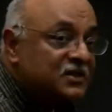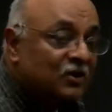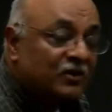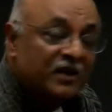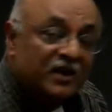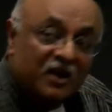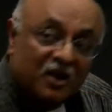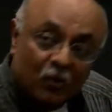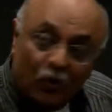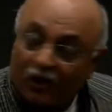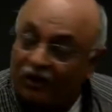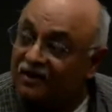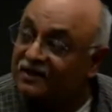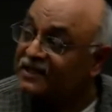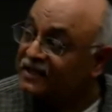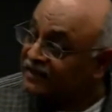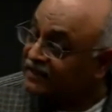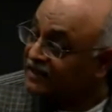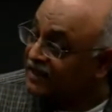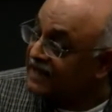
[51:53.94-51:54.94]
on
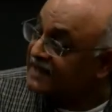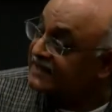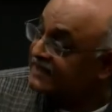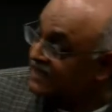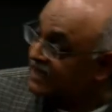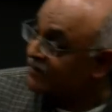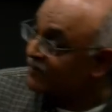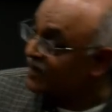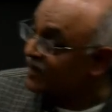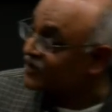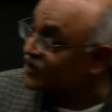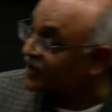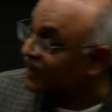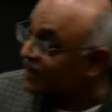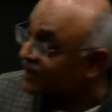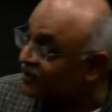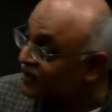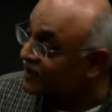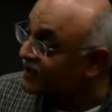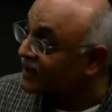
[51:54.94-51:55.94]
inequality that I see emerging
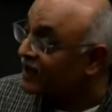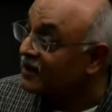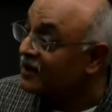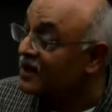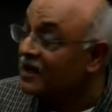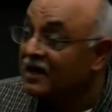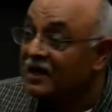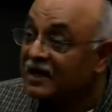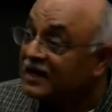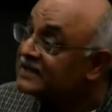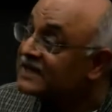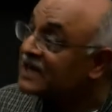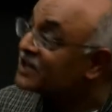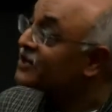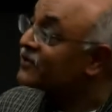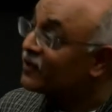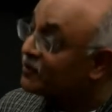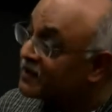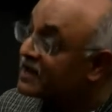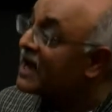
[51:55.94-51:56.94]
actually uh, is actually
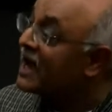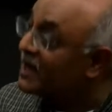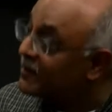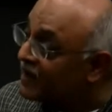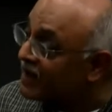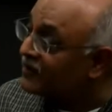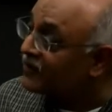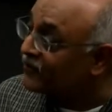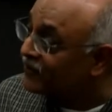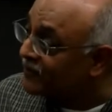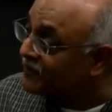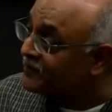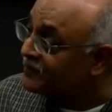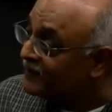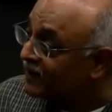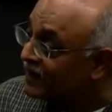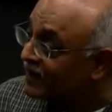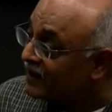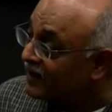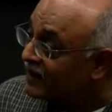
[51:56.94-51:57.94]
from the IMF.
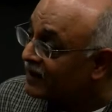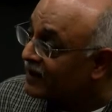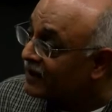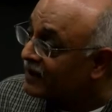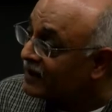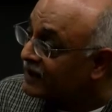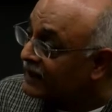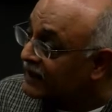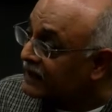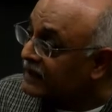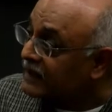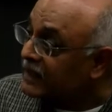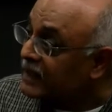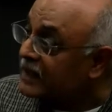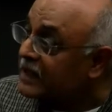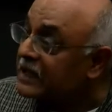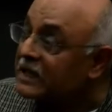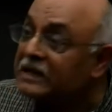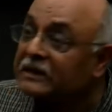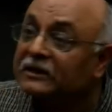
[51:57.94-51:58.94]
Uh,
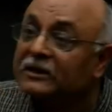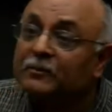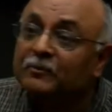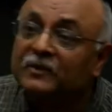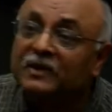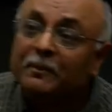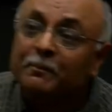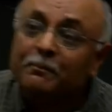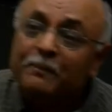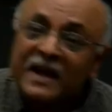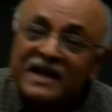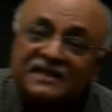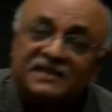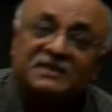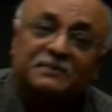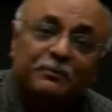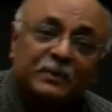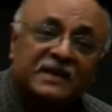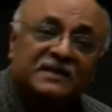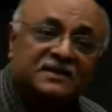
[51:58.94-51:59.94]
uh, the, the
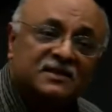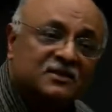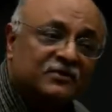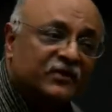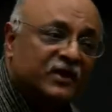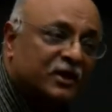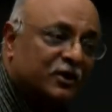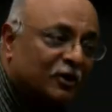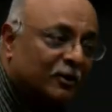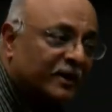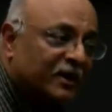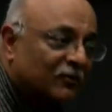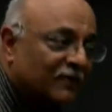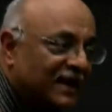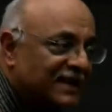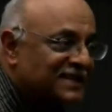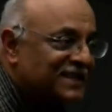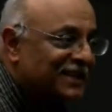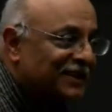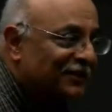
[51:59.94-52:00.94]
best pieces of economic
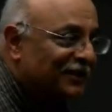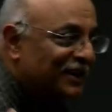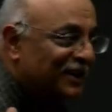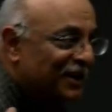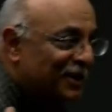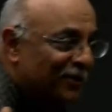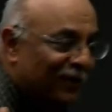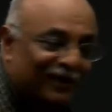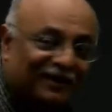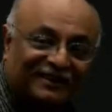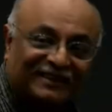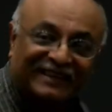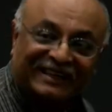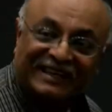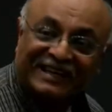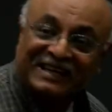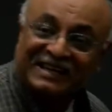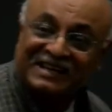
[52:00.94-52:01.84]
writing on inequality